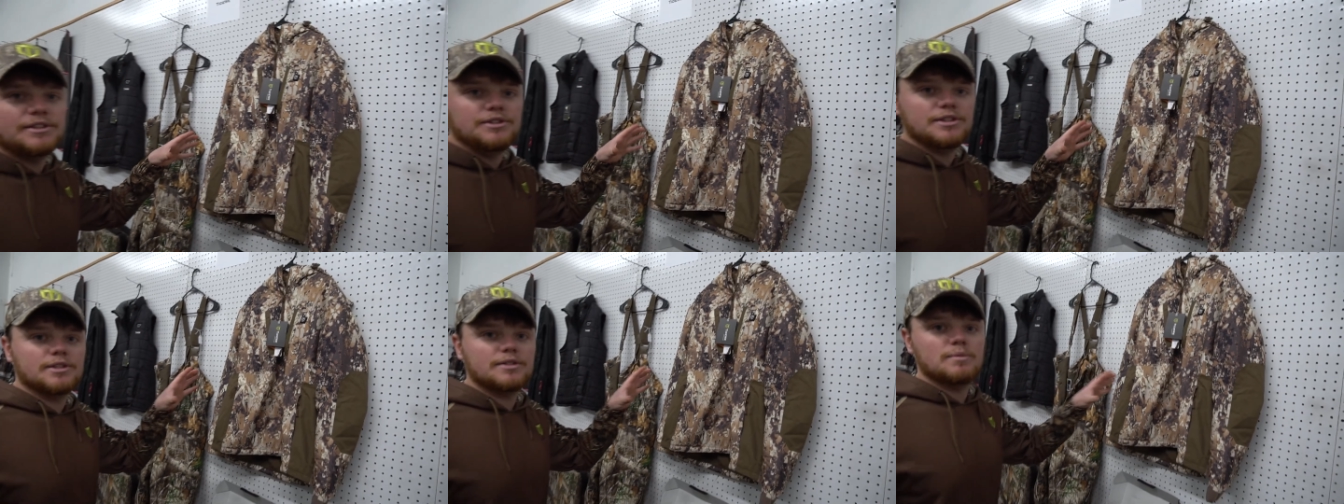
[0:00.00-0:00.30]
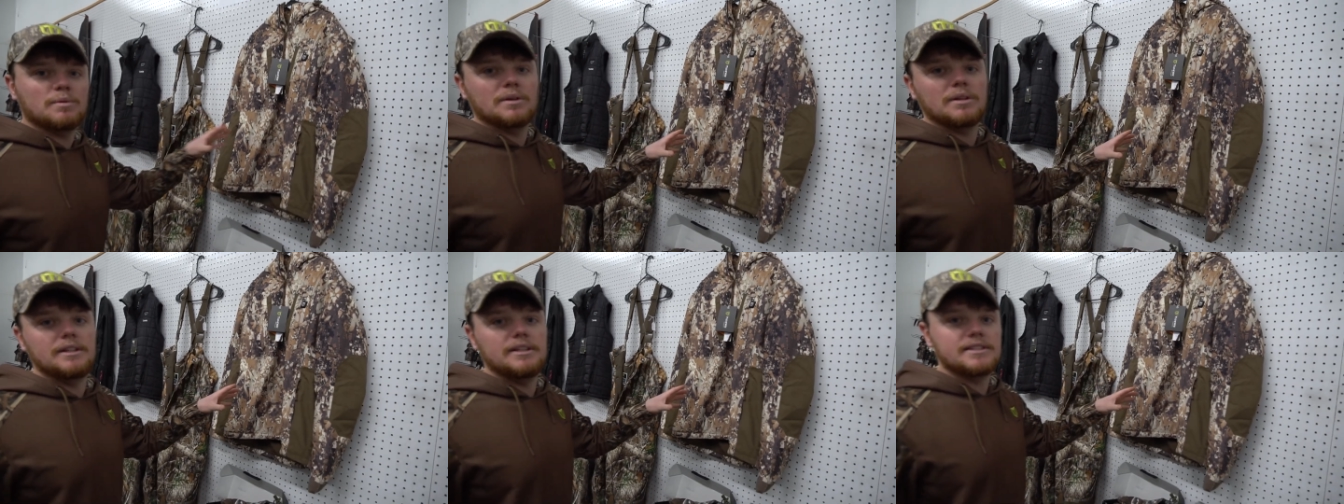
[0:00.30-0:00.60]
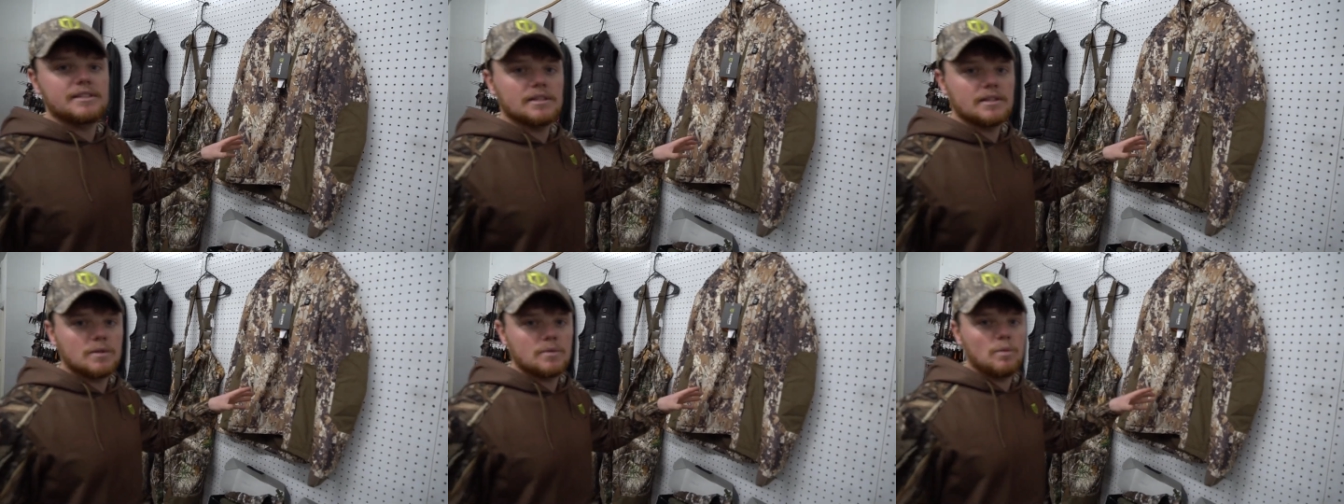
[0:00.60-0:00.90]
just
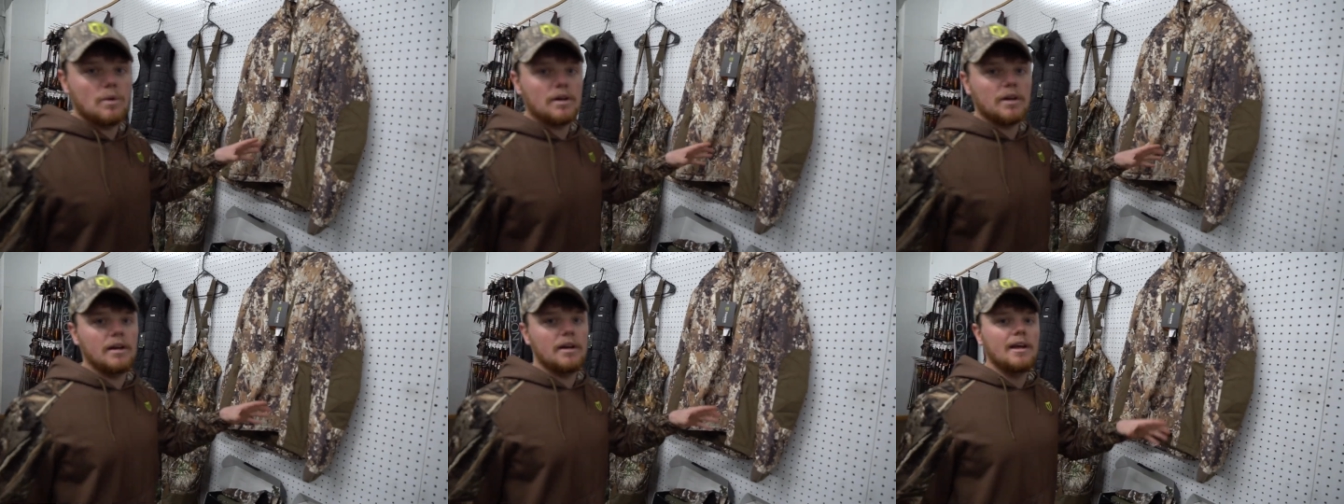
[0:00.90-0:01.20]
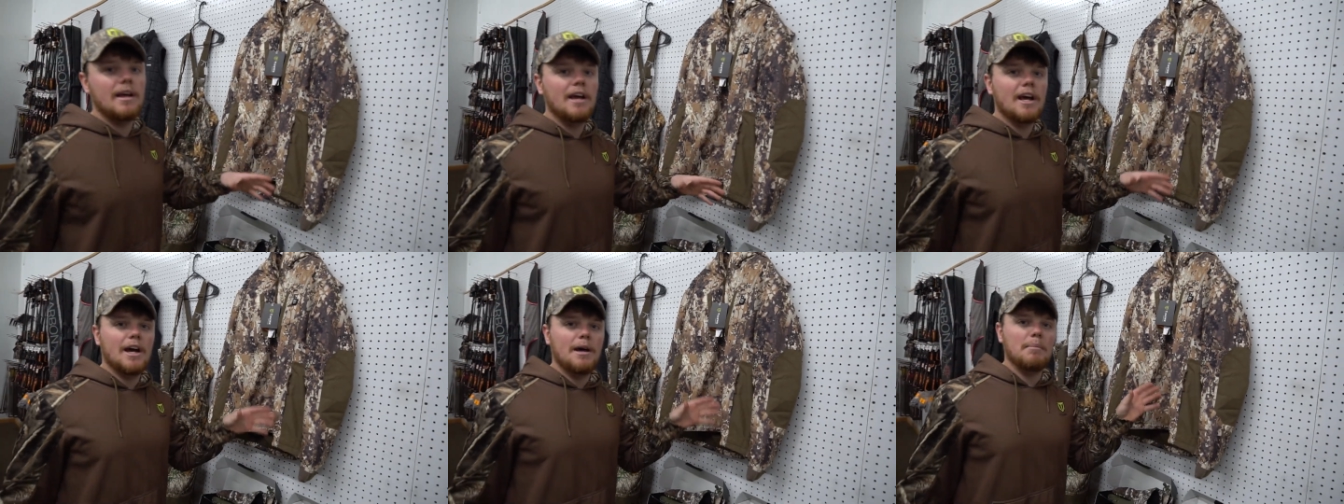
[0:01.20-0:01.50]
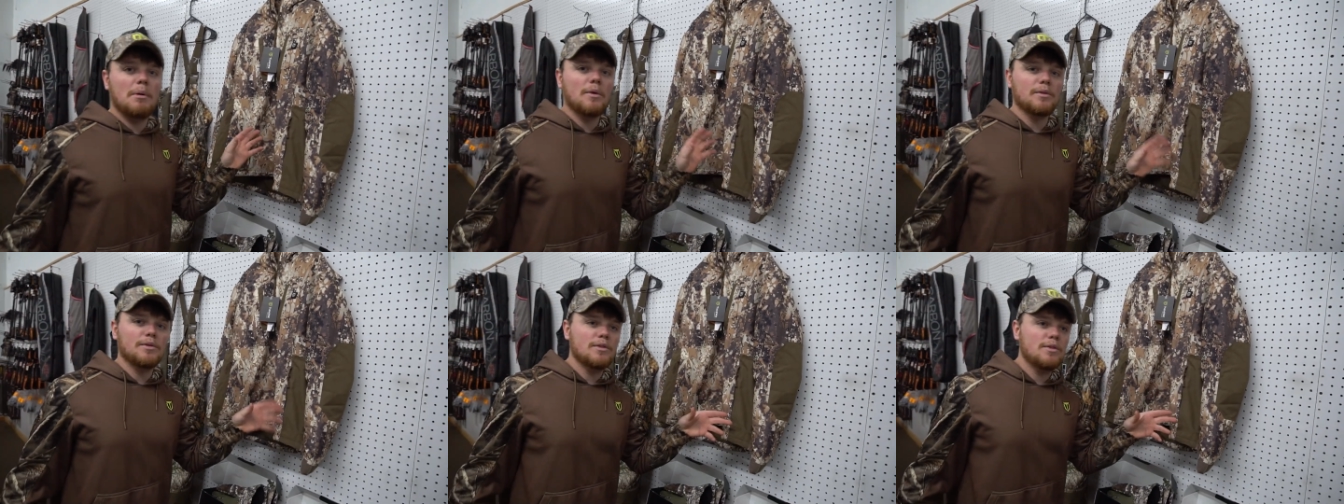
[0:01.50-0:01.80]
released this one
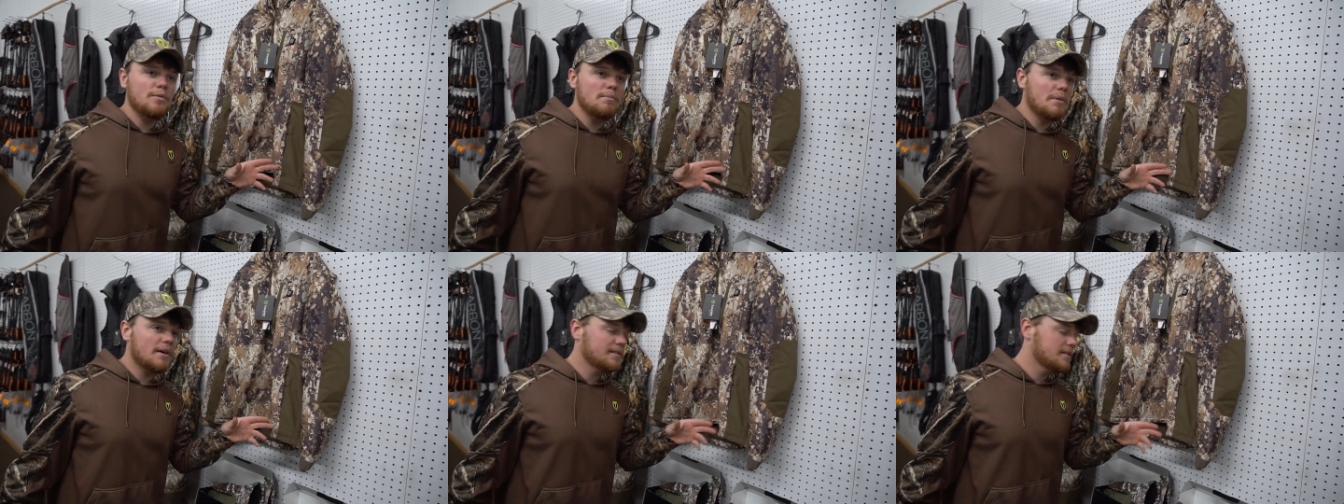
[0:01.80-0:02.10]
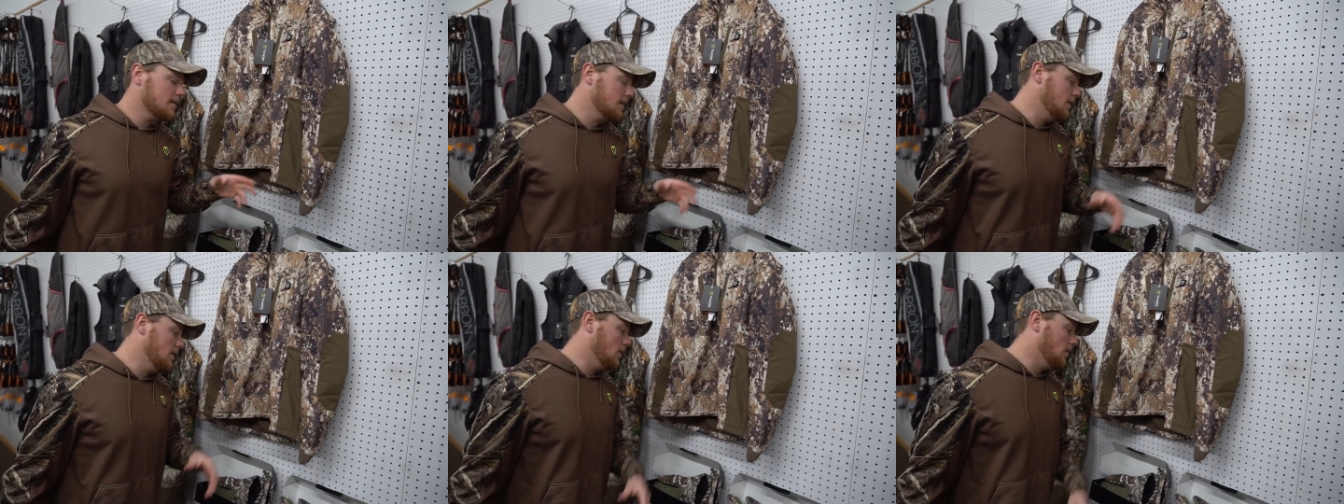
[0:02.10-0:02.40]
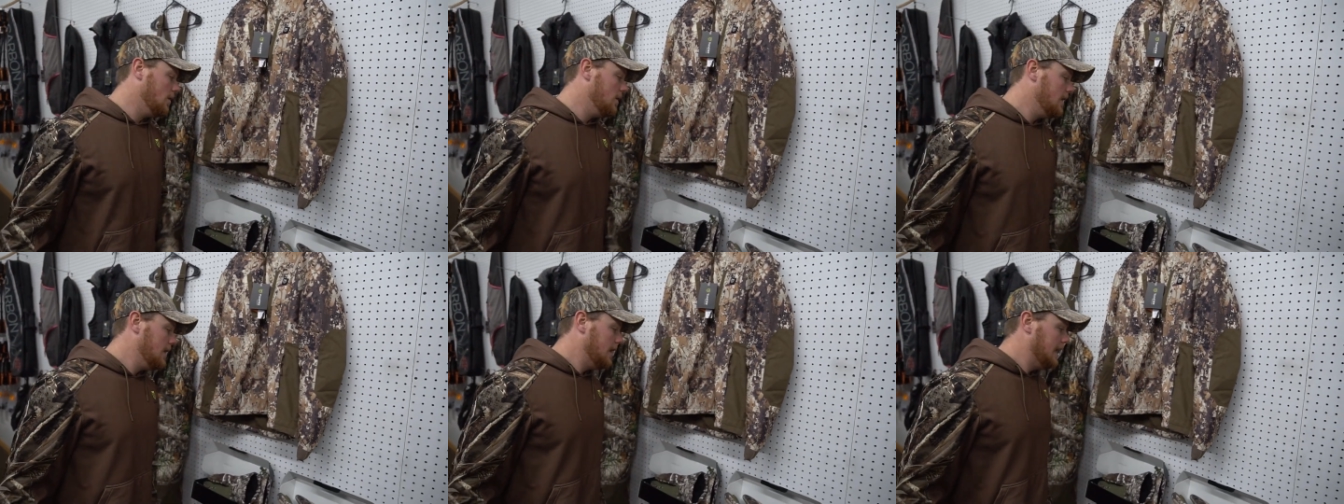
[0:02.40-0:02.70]
about two months
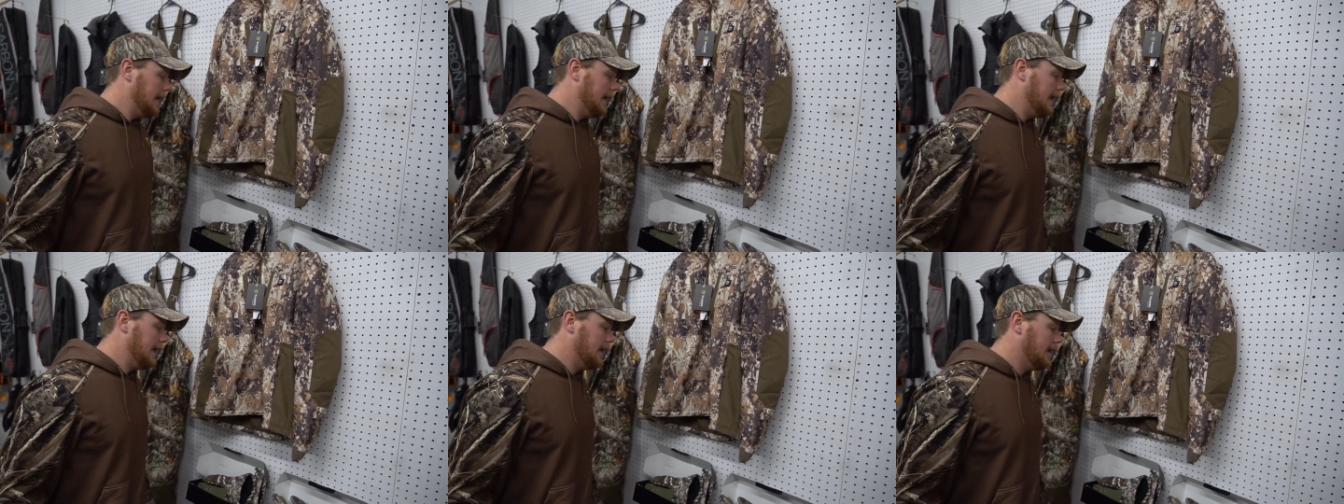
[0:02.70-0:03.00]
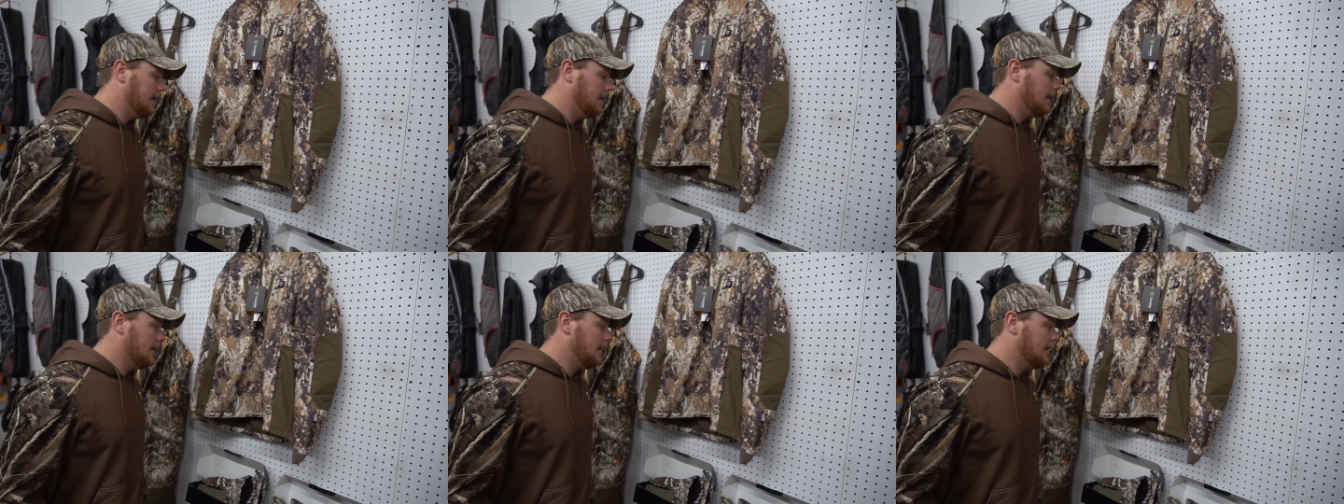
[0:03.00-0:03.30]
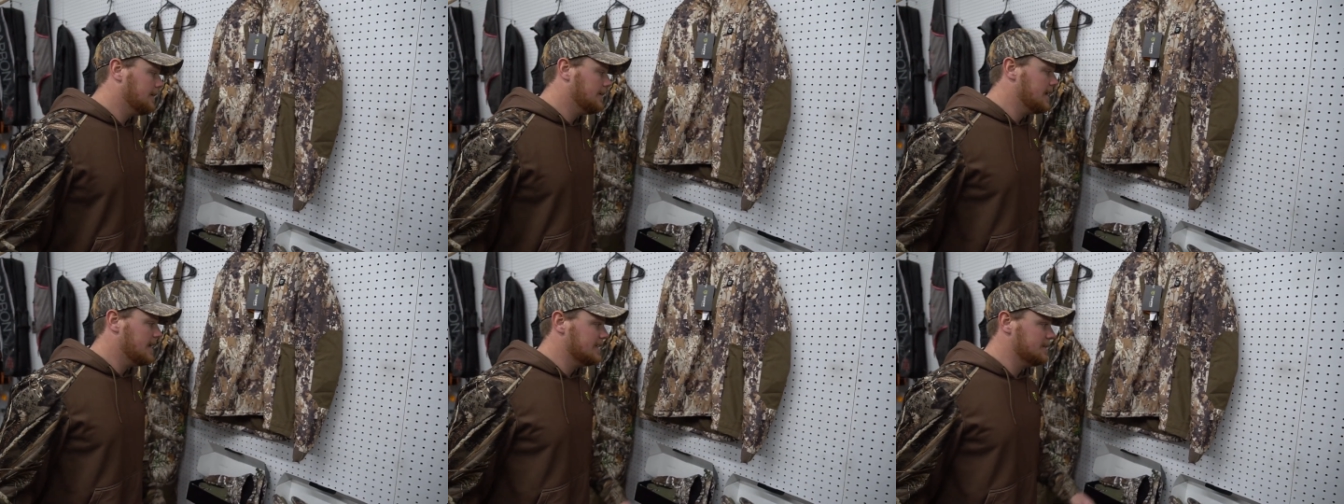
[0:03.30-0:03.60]
ago, and uh,
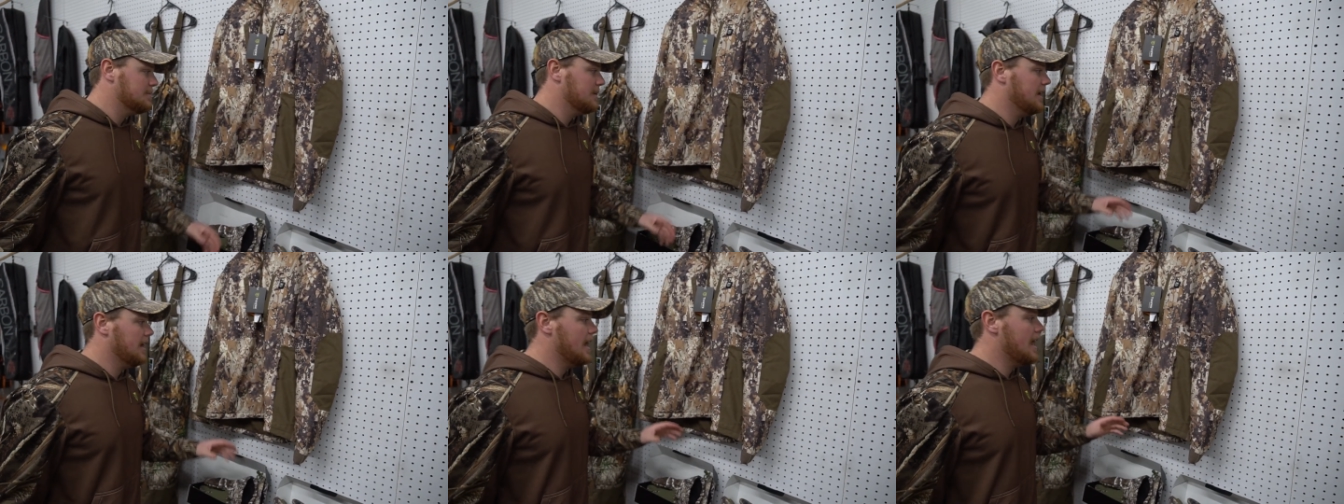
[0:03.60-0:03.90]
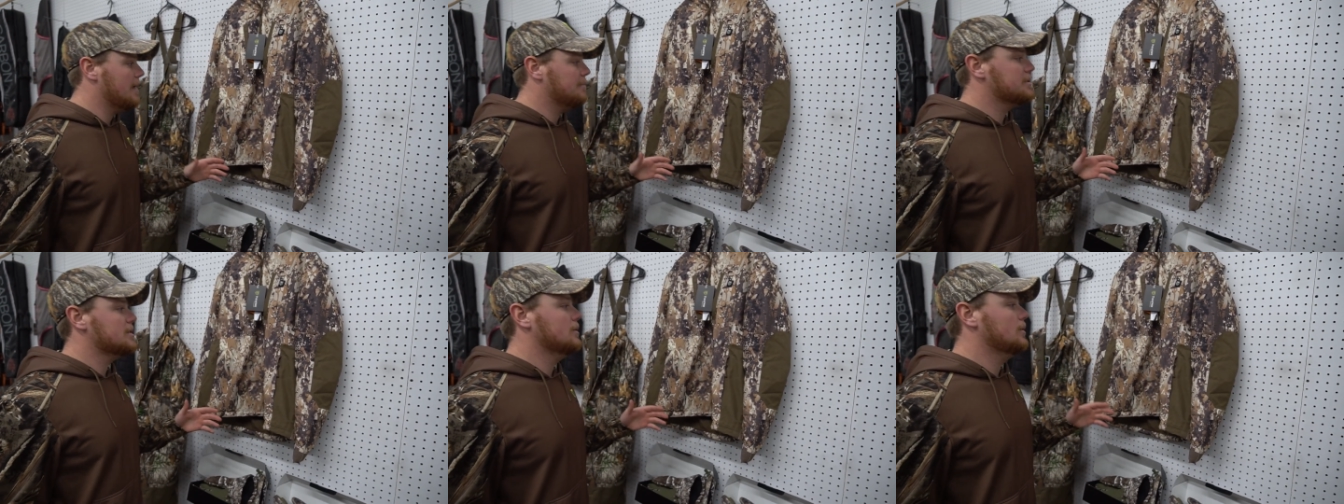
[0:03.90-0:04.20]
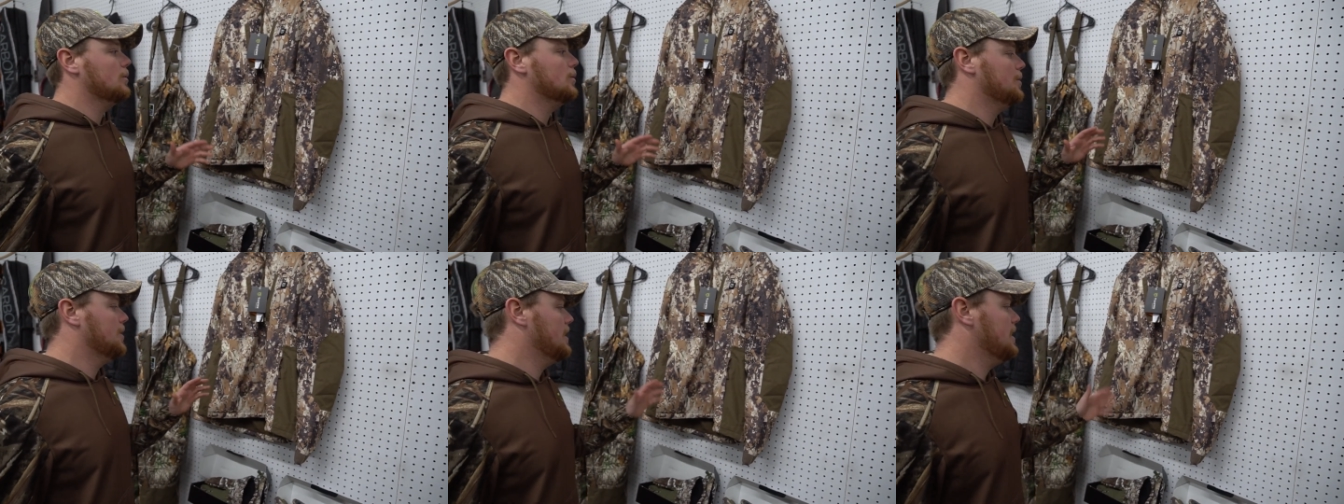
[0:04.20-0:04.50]
has been an absolute